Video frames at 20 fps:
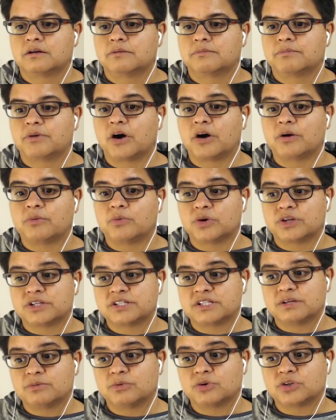But I want to
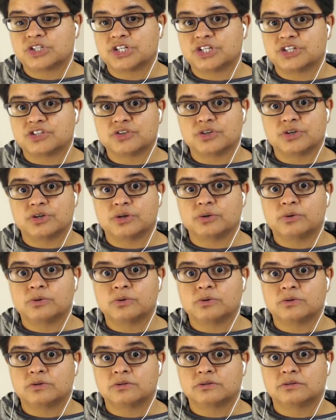see what she drew.
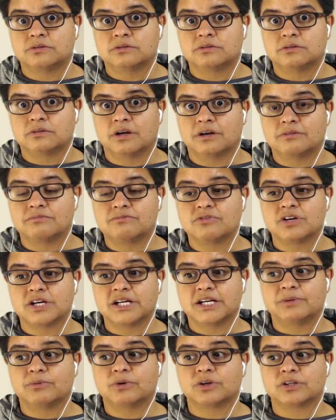I really
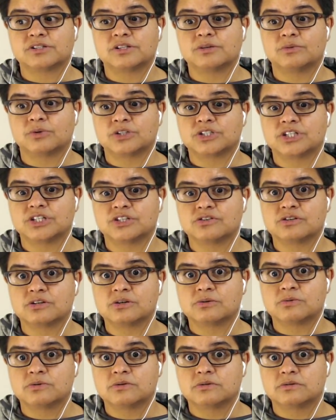want to see what she
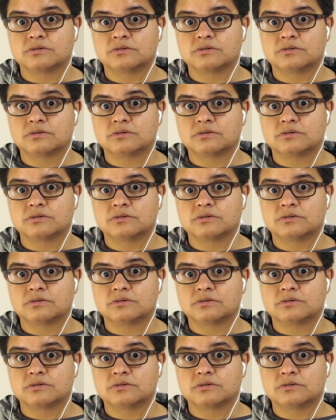drew.